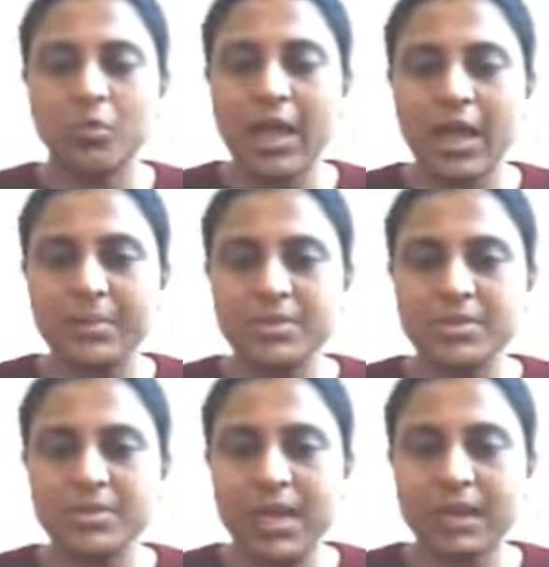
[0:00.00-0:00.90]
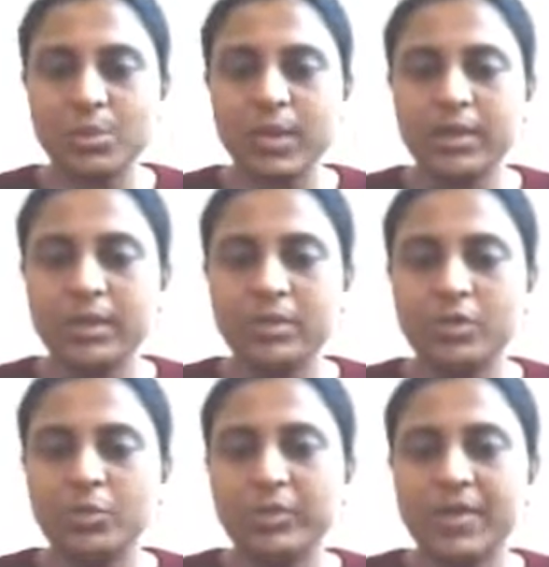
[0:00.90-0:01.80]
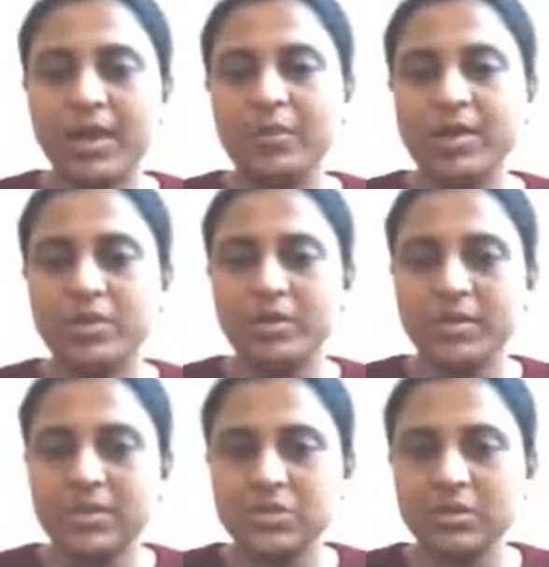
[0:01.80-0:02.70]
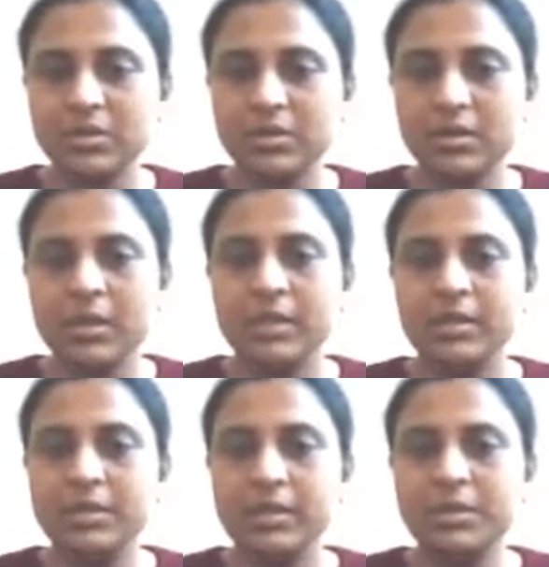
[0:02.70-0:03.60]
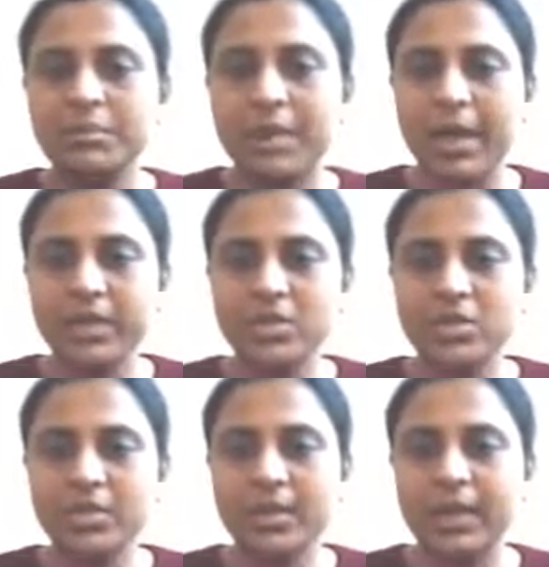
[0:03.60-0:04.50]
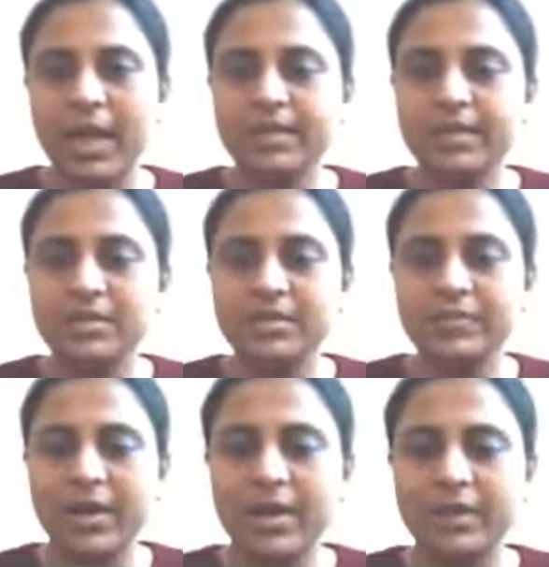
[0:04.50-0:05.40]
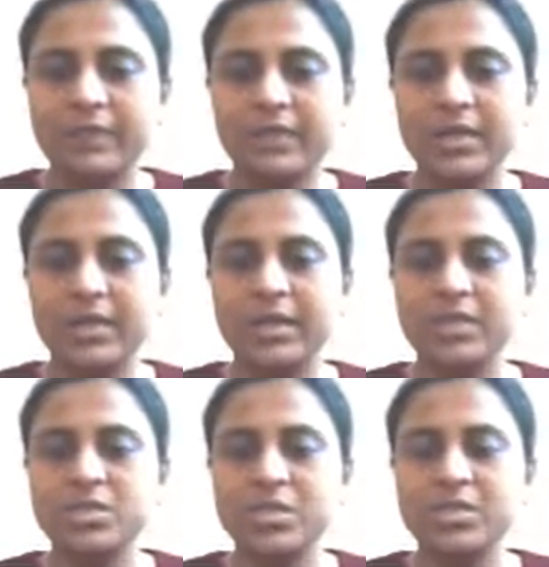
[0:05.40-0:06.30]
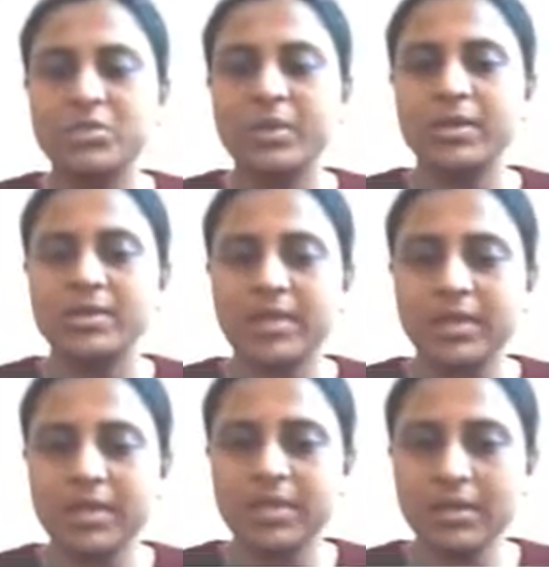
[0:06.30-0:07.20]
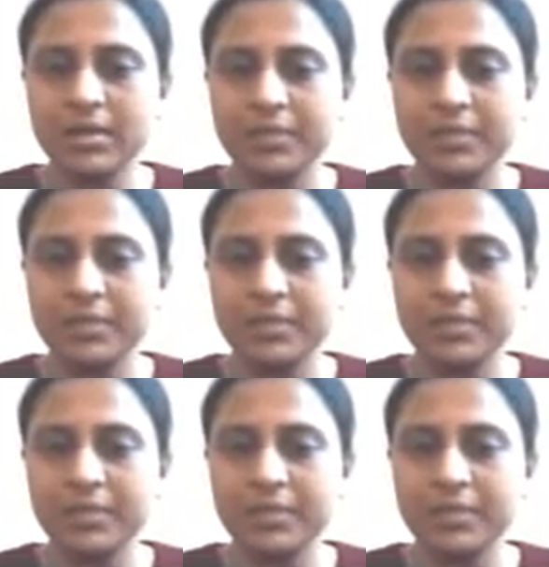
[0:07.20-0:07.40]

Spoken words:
happens is that when you evaluate your decision, the manager can identify if any adjustments are needed,